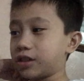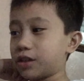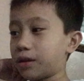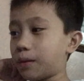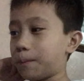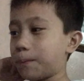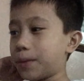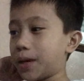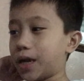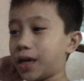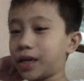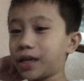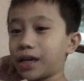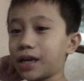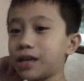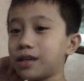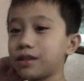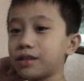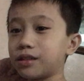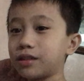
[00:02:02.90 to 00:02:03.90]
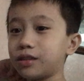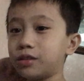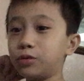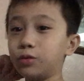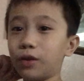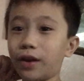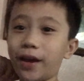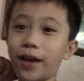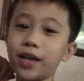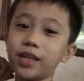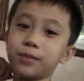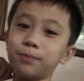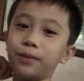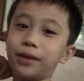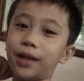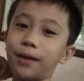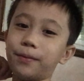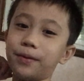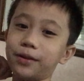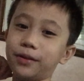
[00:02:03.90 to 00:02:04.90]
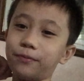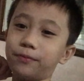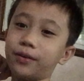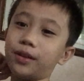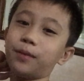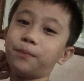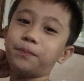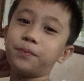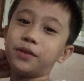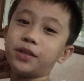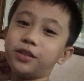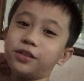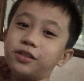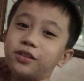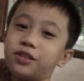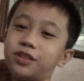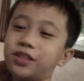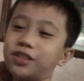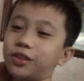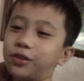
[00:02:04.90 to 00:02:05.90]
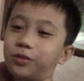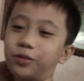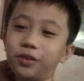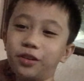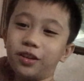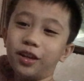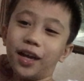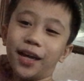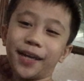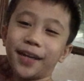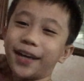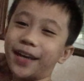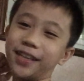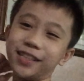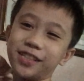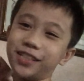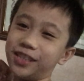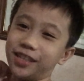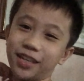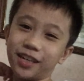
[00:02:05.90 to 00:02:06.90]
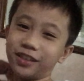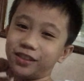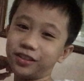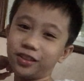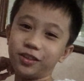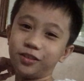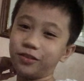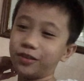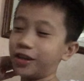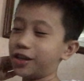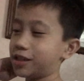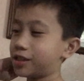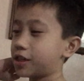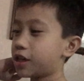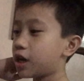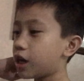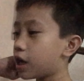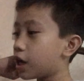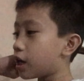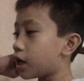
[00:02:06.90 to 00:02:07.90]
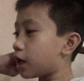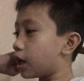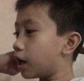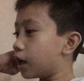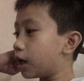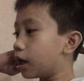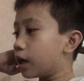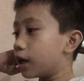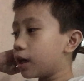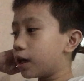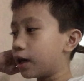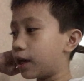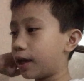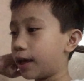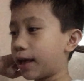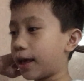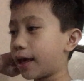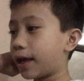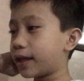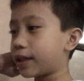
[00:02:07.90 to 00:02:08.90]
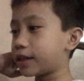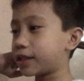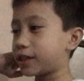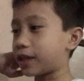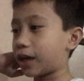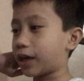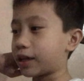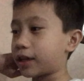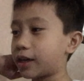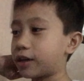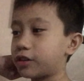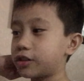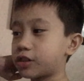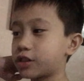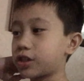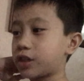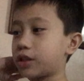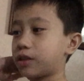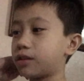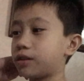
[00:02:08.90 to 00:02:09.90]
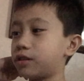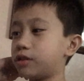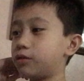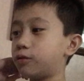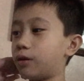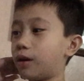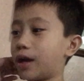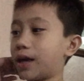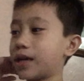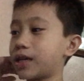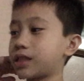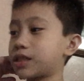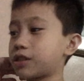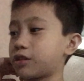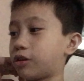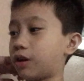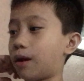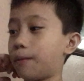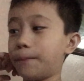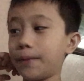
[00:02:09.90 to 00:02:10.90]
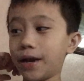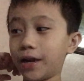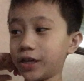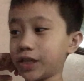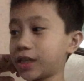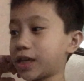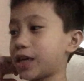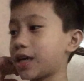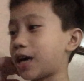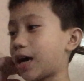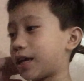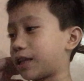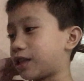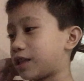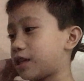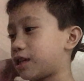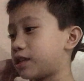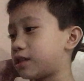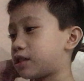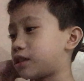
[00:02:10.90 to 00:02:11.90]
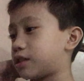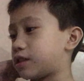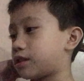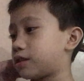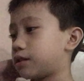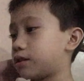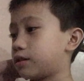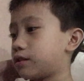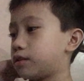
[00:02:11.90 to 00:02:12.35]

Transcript: in America, US, but I'm in the Philippines, so I can't see them in the US. And yeah, carriers in US or America at least